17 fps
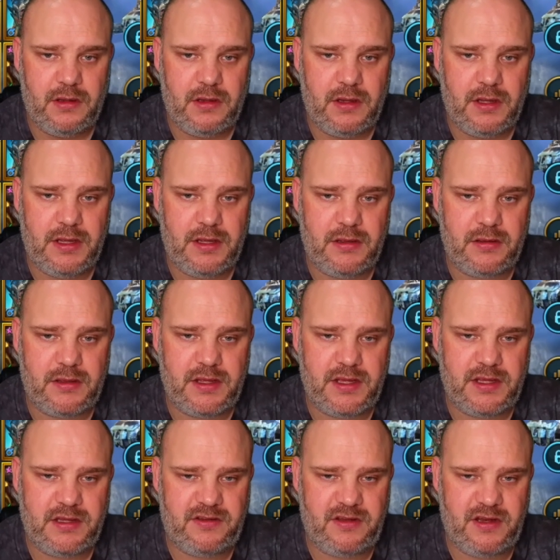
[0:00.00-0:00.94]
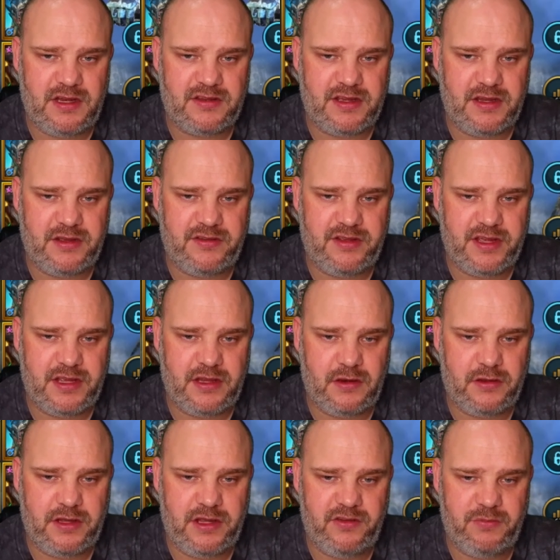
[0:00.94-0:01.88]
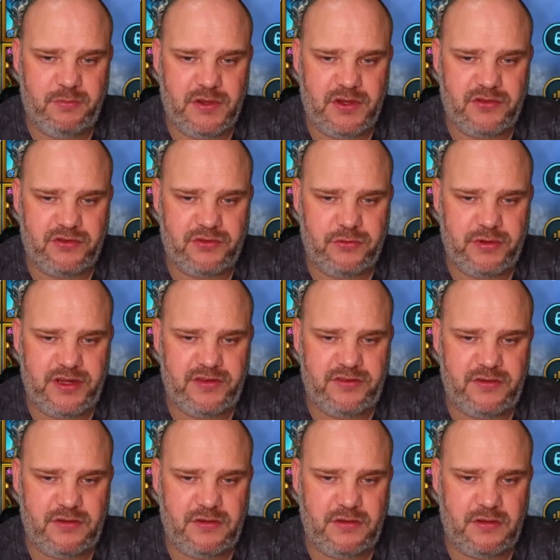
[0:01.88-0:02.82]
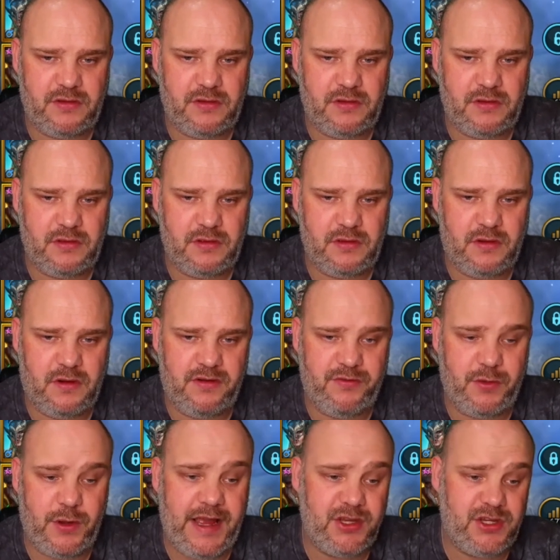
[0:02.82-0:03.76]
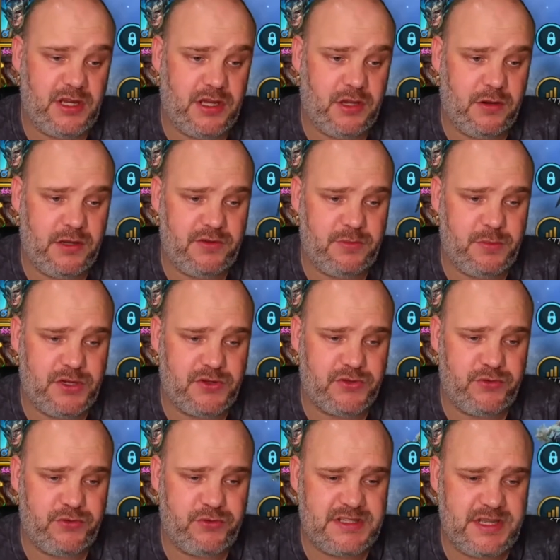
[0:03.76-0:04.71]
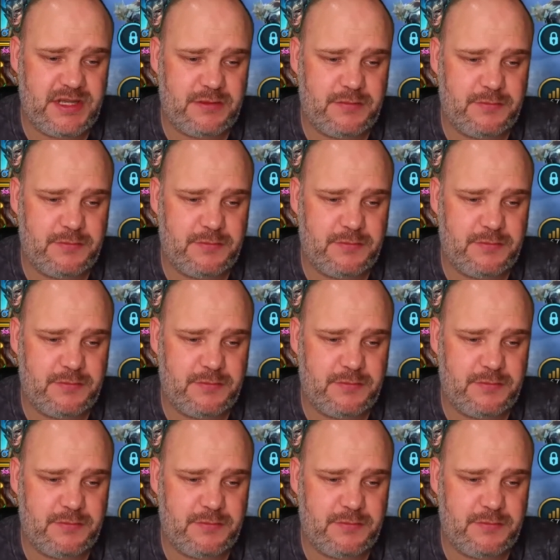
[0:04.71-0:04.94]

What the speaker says: Okay, so let's go take a look at his masteries. I've not actually got his masteries done.